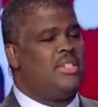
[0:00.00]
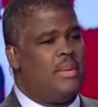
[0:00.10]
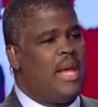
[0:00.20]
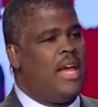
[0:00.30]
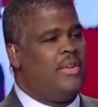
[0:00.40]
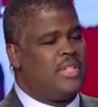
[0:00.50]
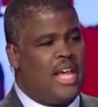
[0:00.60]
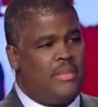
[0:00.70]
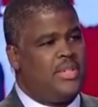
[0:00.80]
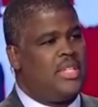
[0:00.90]
And somehow
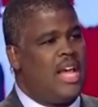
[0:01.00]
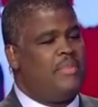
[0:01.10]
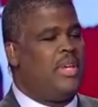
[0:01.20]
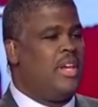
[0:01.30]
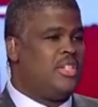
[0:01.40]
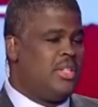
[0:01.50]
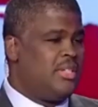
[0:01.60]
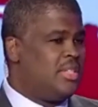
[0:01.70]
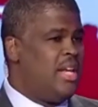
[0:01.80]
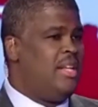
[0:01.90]
it's got to be stopped
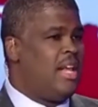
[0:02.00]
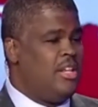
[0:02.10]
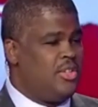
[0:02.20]
because this scene